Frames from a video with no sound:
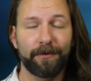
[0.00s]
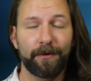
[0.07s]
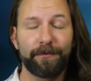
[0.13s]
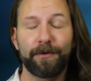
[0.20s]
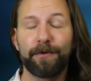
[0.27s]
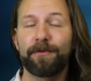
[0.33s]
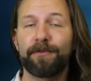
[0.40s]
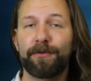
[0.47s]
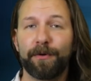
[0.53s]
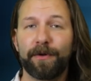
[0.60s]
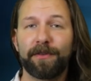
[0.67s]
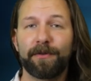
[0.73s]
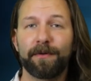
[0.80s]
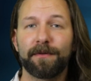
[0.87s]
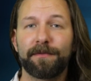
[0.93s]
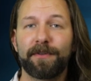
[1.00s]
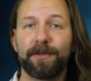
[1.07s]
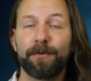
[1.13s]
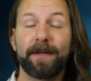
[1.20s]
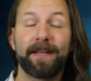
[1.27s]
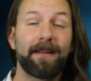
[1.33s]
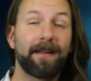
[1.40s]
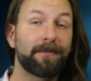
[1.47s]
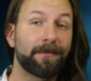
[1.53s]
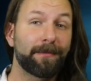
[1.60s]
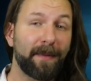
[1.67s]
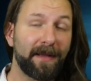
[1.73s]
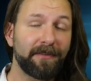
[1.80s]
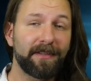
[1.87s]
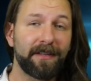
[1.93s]
So if you enjoyed the review, and
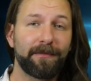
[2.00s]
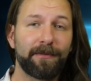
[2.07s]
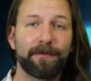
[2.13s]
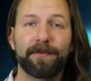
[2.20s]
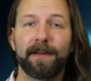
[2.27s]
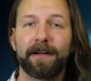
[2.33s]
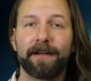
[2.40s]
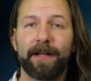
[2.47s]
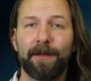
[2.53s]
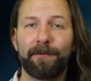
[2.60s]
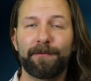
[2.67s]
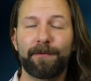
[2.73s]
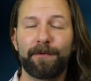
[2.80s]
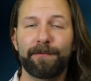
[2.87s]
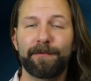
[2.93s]
especially if you found it helpful,